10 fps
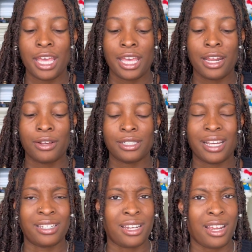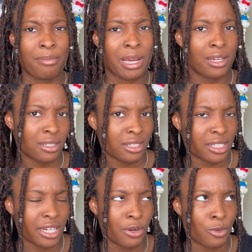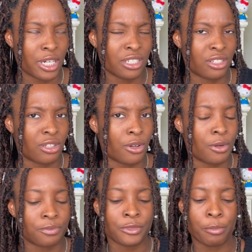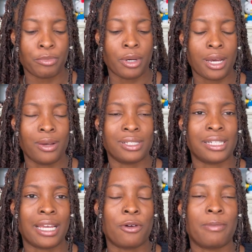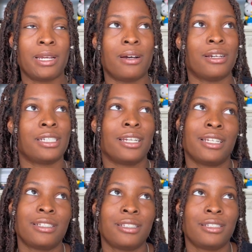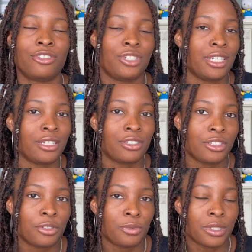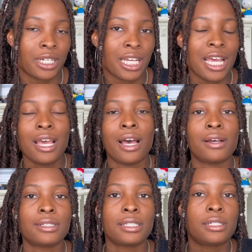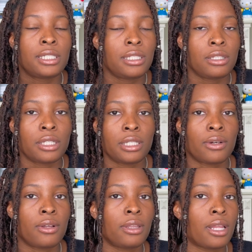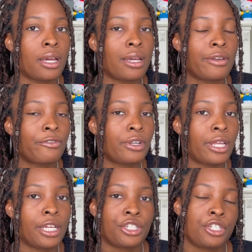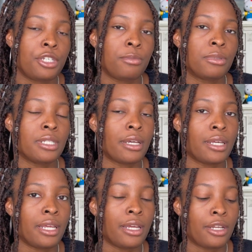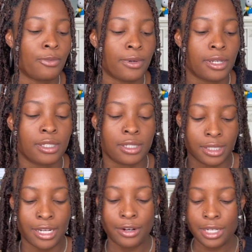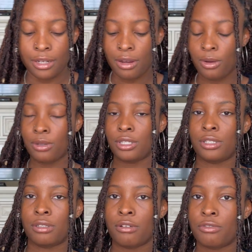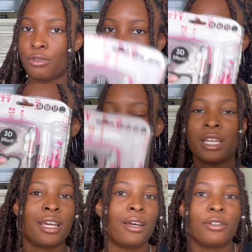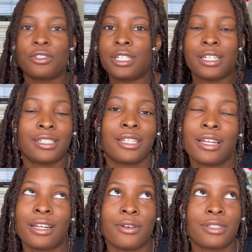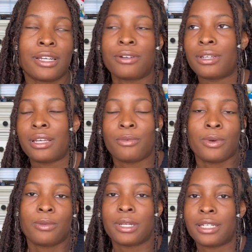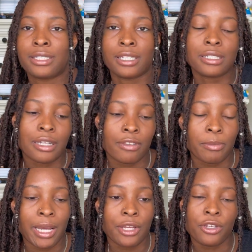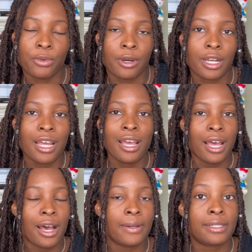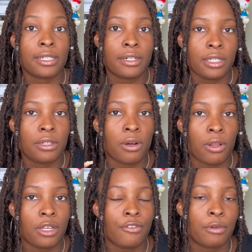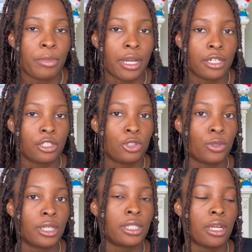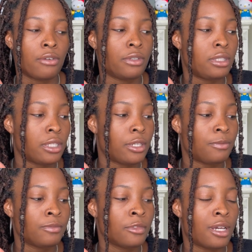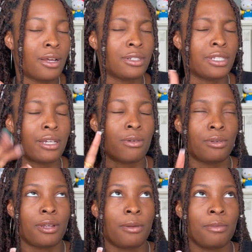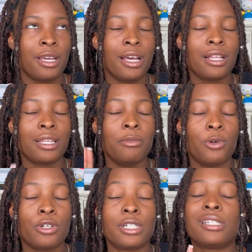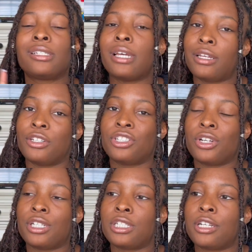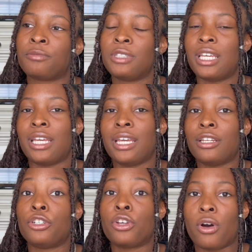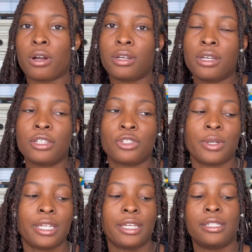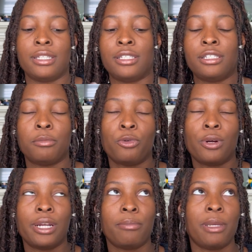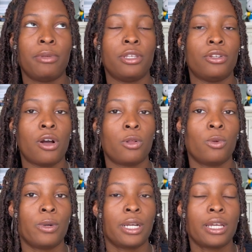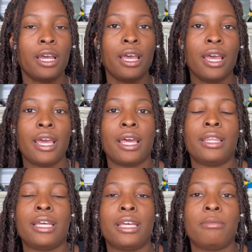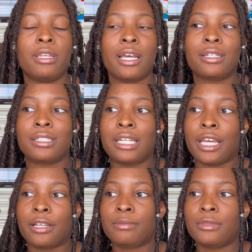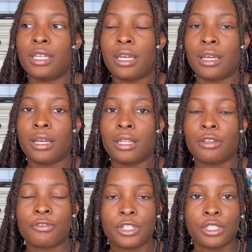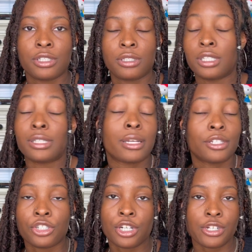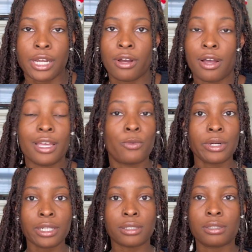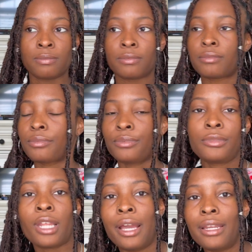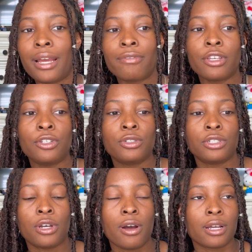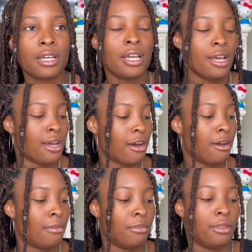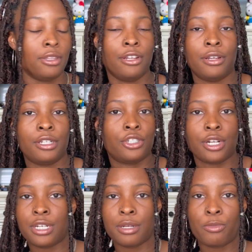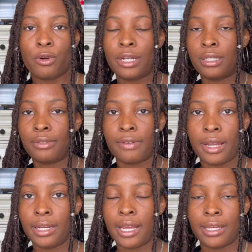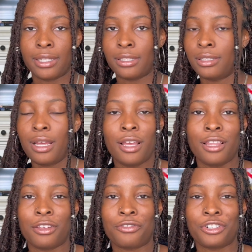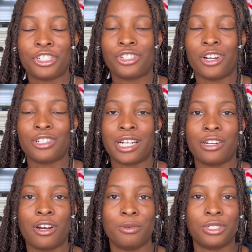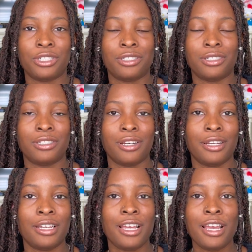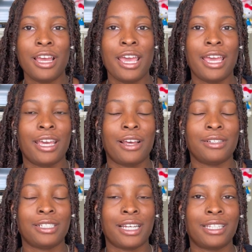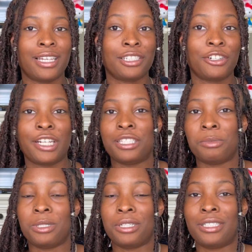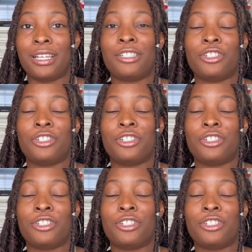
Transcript: And I was like, dang, my cousin said it works though. But I was like, oh my gosh, I guess the three D S doesn't work. I was literally looking online for like cheap secondhand ones because I already got all this stuff for it. And I was already excited. I was like, okay, well, I guess I just have to buy a new one. I was literally calling repair stores, everything. And I was like, hold up, let me order a second charger and a dock. So in case it's the port, maybe the dock will work. And they came the next day, and the first, the second charger I got, it worked. I didn't have to use the dock. Um, the charging port is fine. I guess the first charger I got was just a dud. And I was like, that's crazy, because that